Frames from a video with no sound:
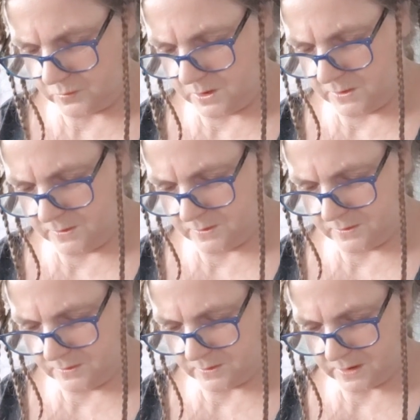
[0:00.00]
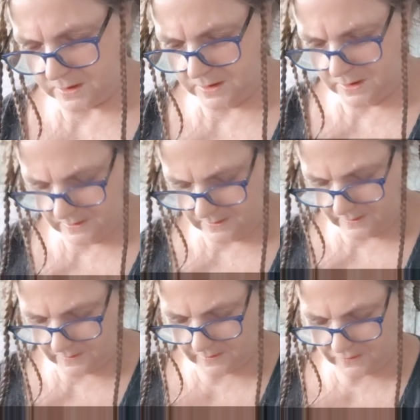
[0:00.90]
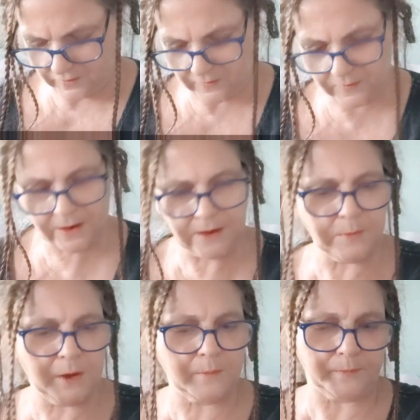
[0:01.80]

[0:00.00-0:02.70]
one. Okay, just came up.